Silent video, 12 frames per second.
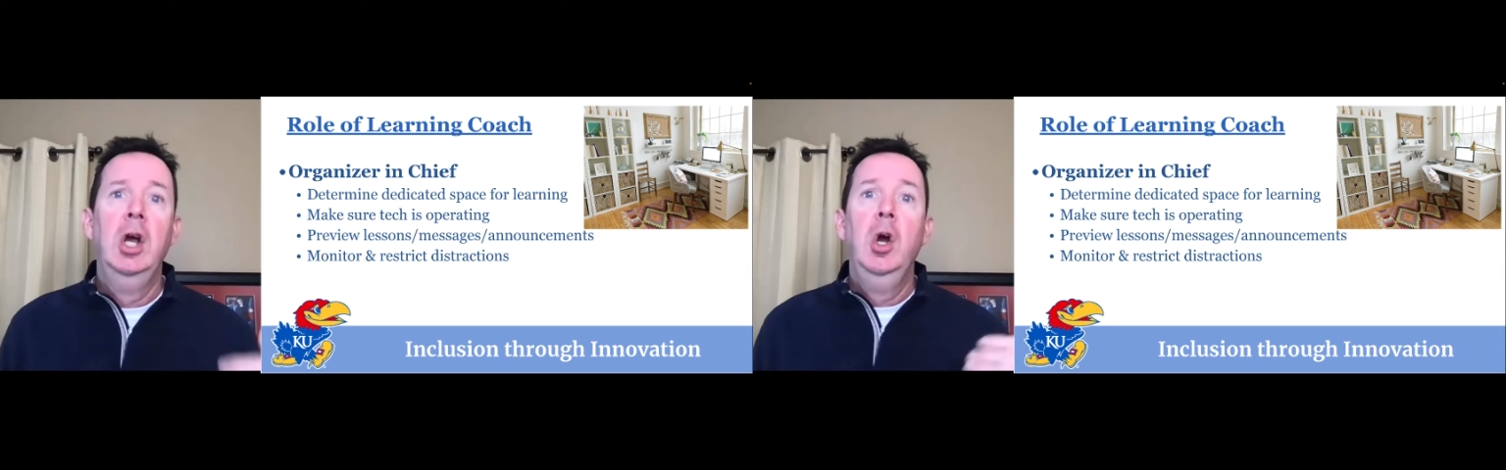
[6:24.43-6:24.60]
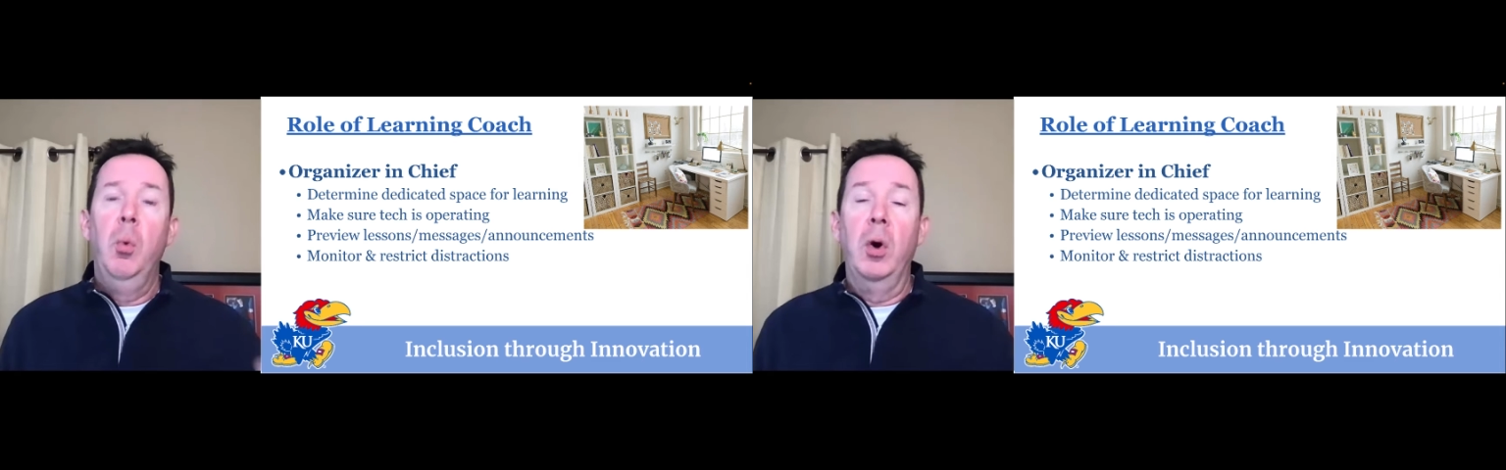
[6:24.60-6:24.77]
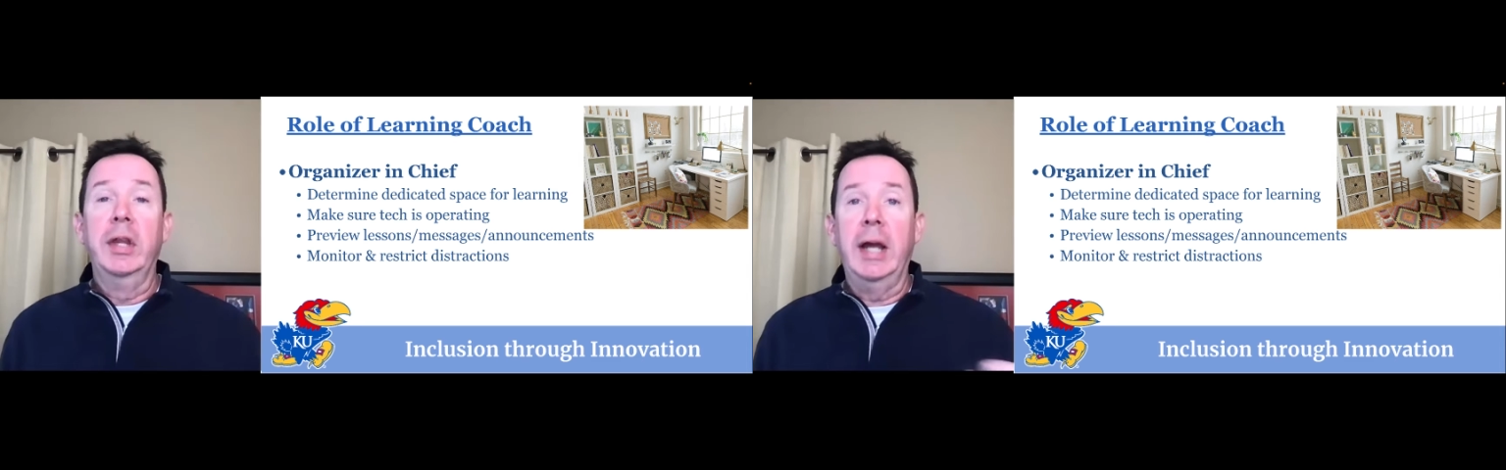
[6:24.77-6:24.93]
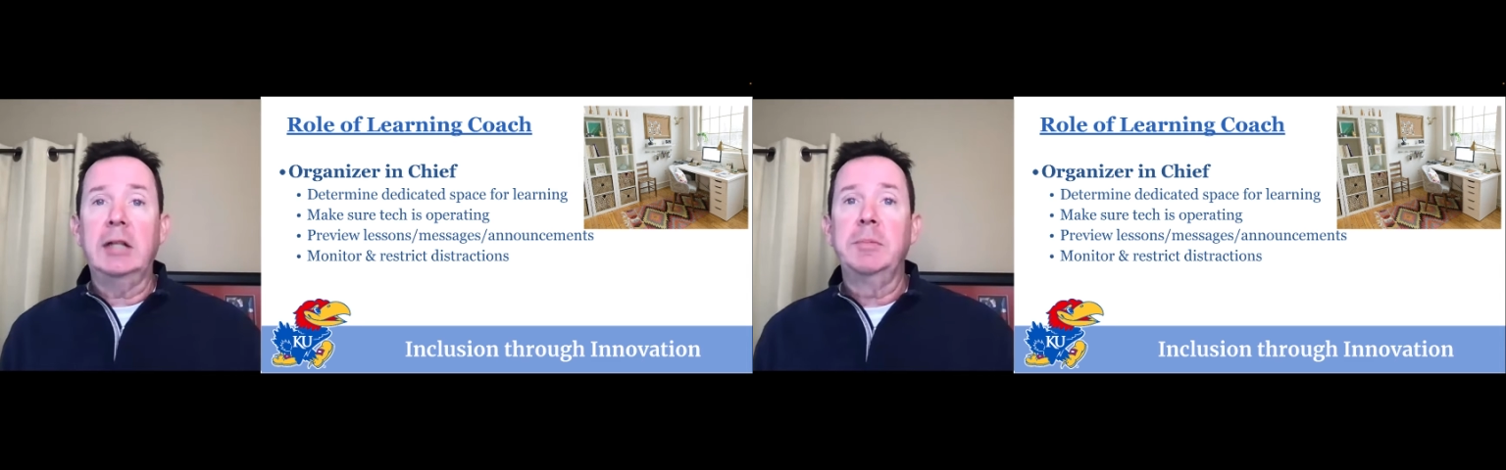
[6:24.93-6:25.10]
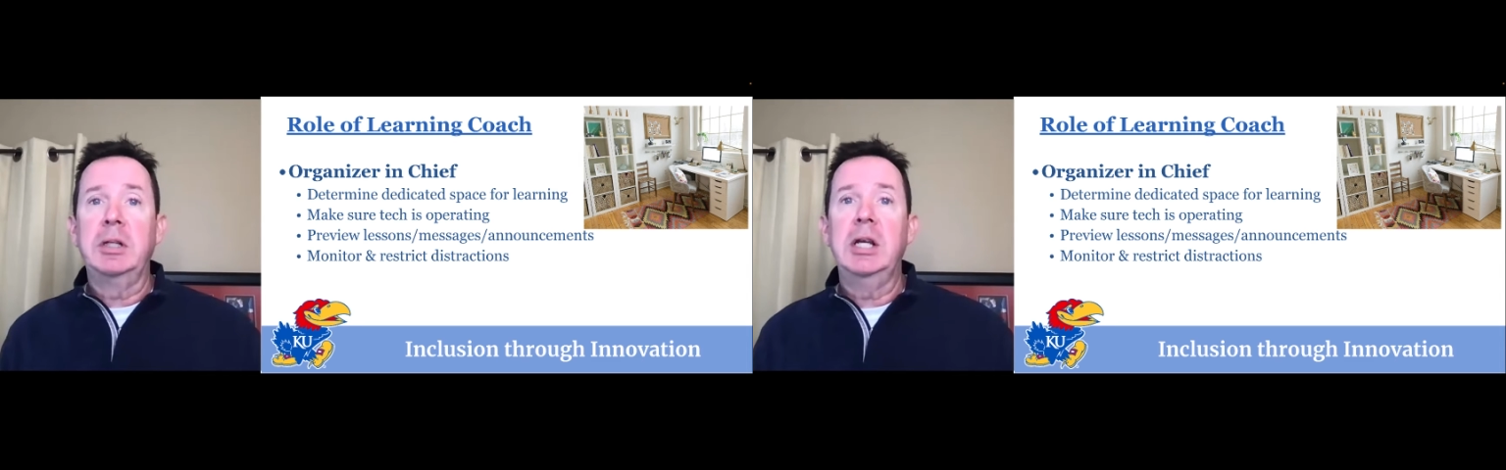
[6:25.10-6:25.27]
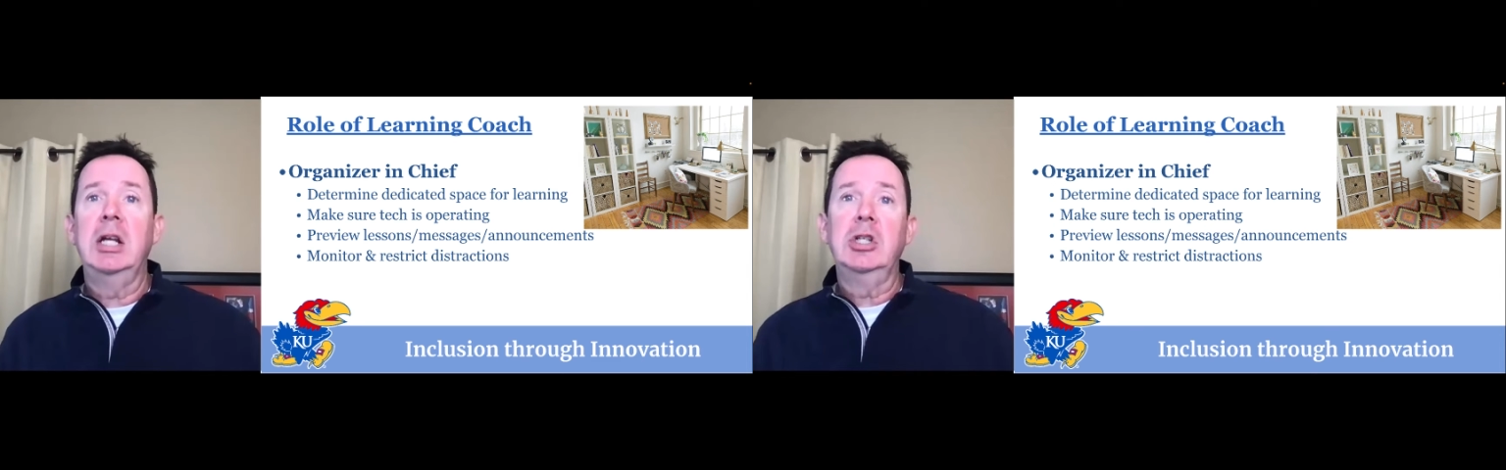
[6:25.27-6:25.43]
Well, the
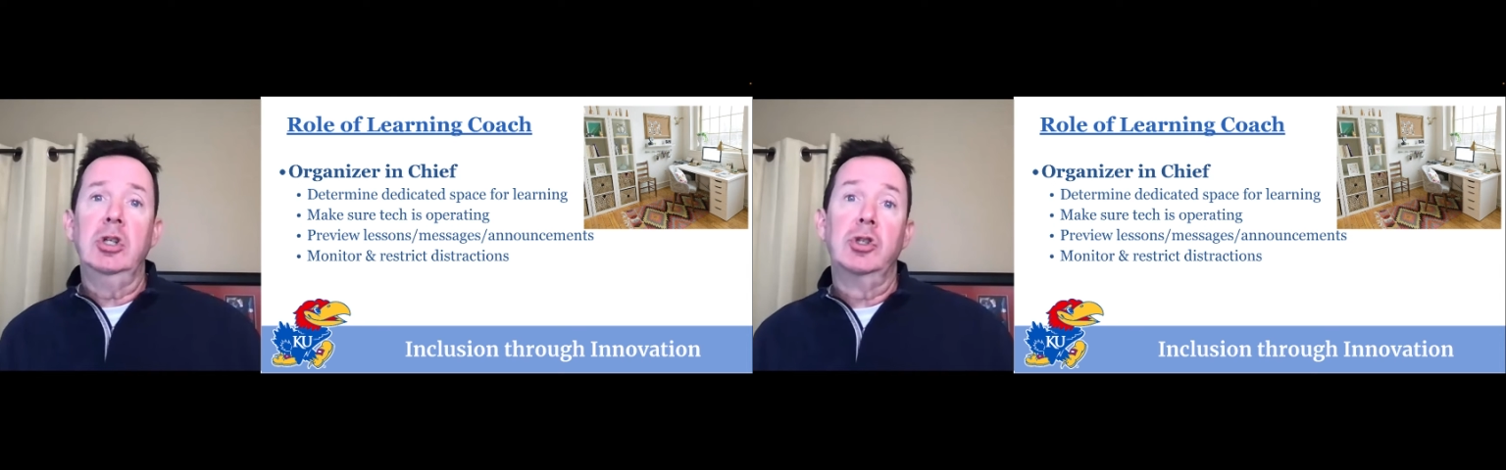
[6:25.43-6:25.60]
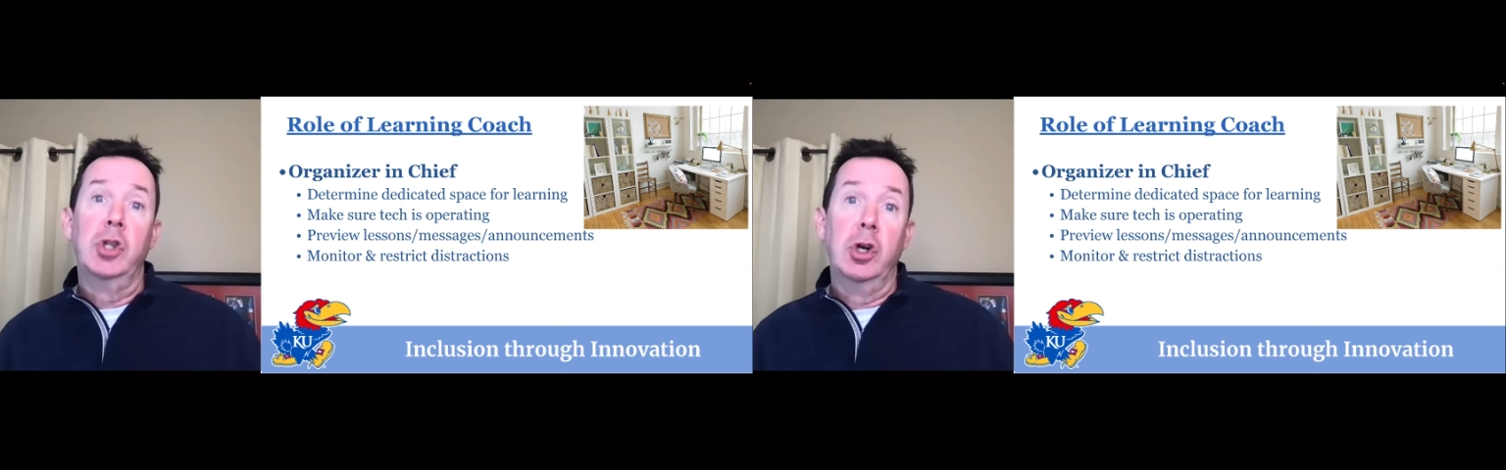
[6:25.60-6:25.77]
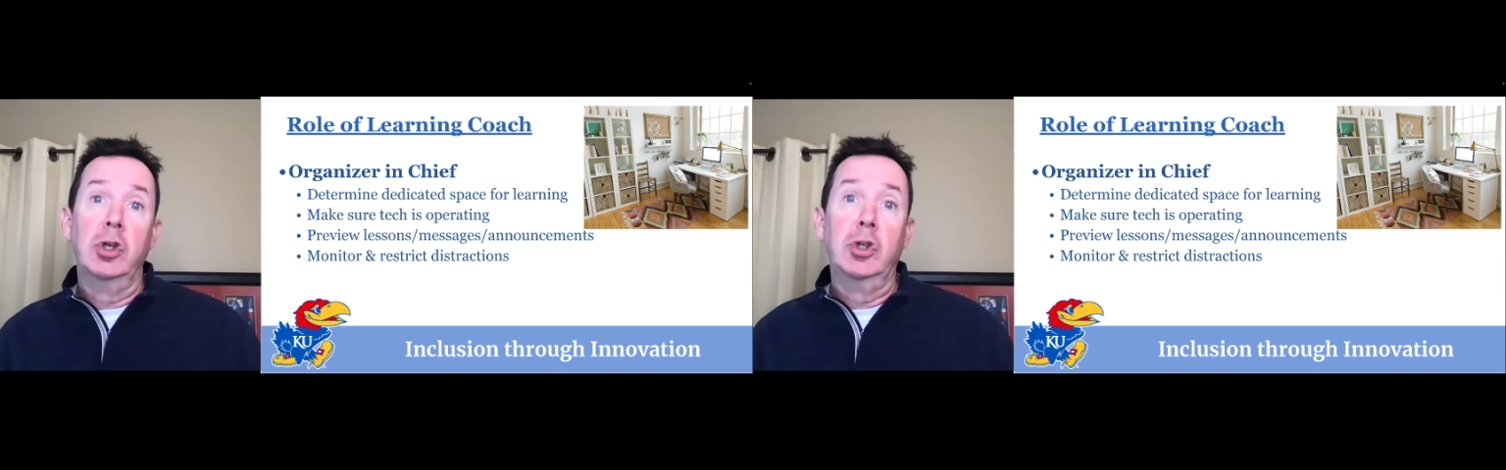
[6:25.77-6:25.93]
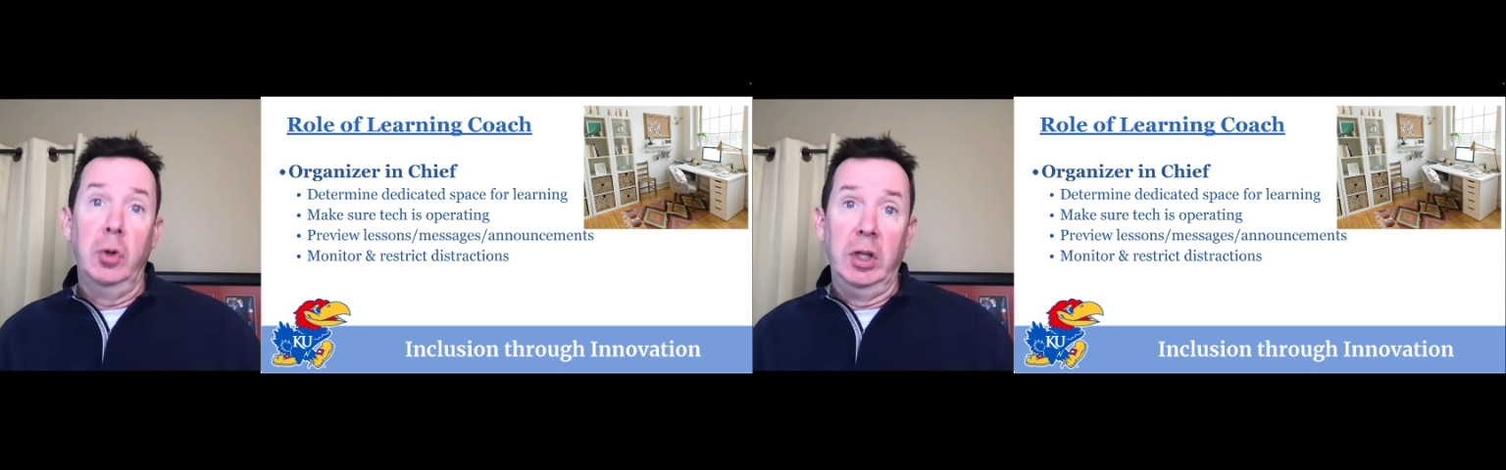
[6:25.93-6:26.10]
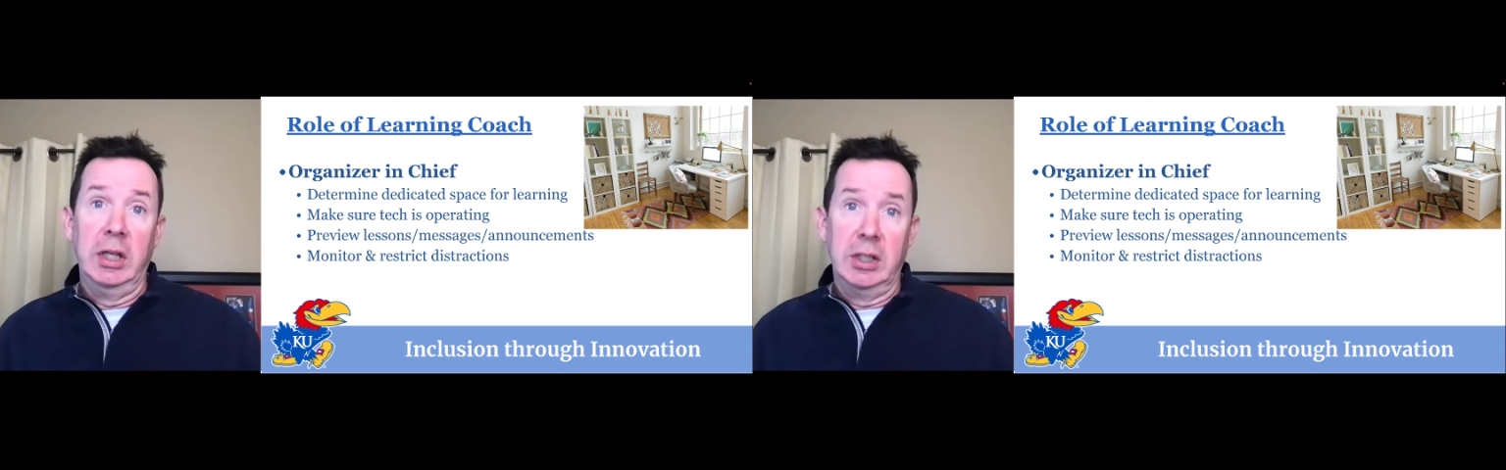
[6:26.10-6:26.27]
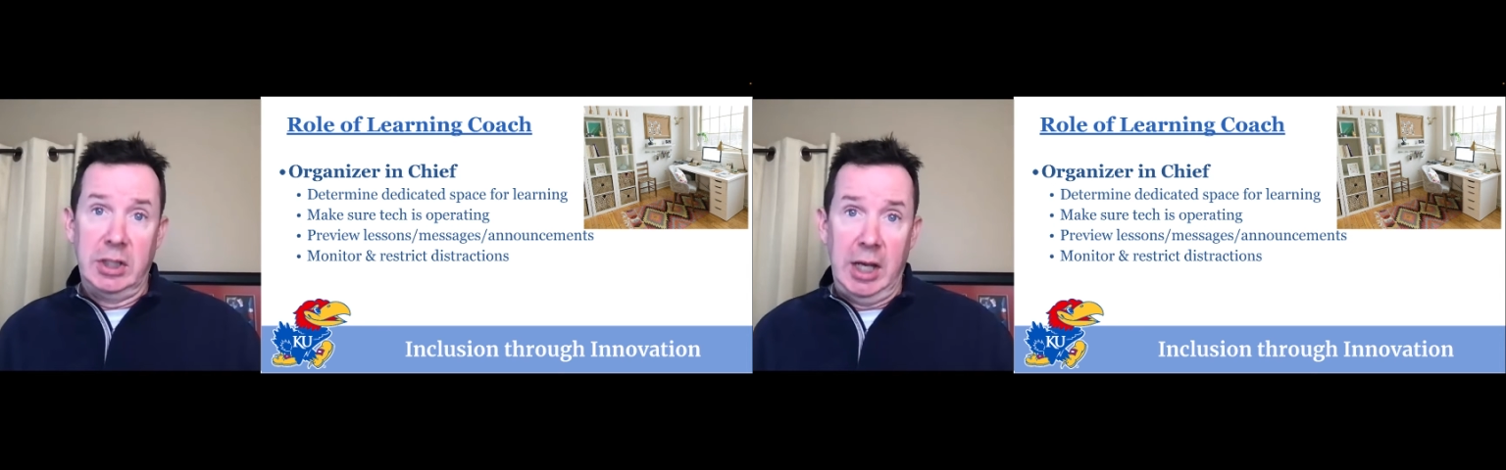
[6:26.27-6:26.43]
expectation is they're doing
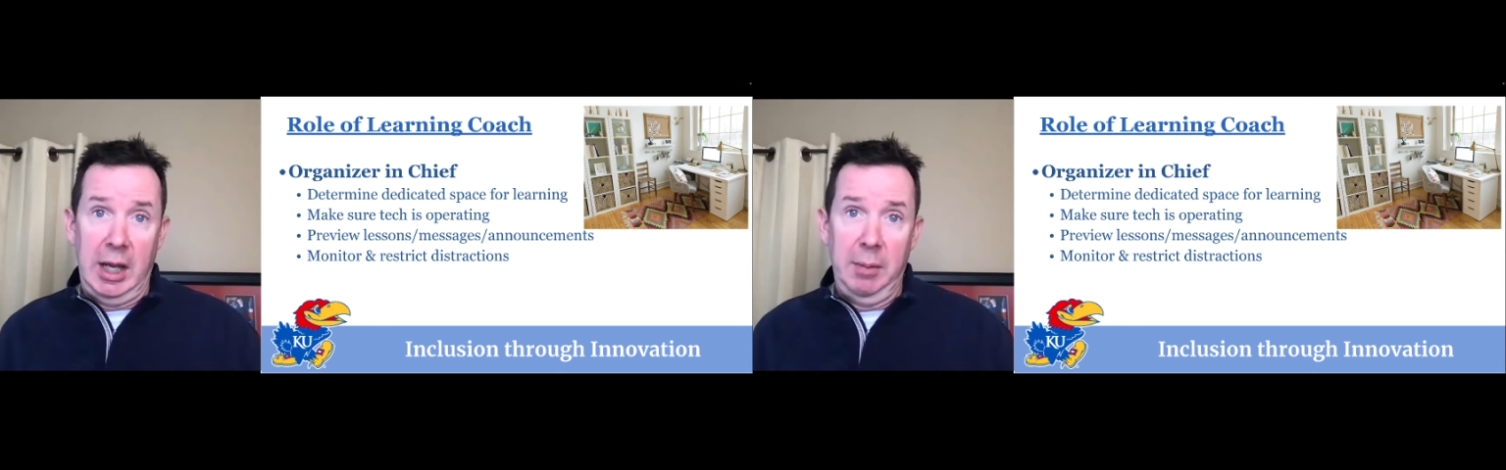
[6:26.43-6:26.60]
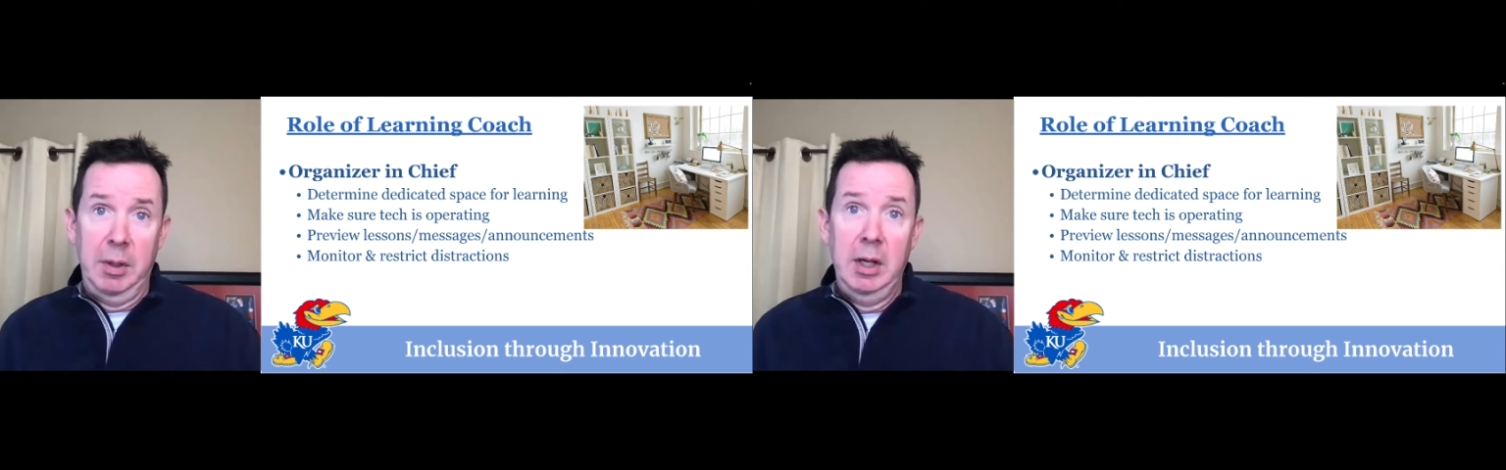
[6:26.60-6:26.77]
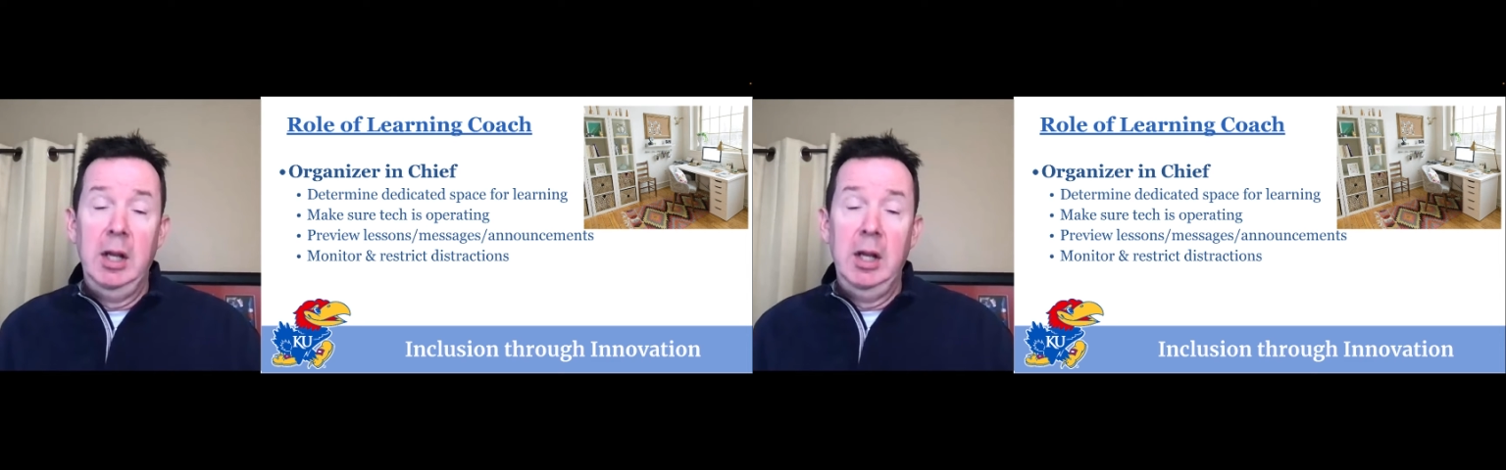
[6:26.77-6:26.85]
the same.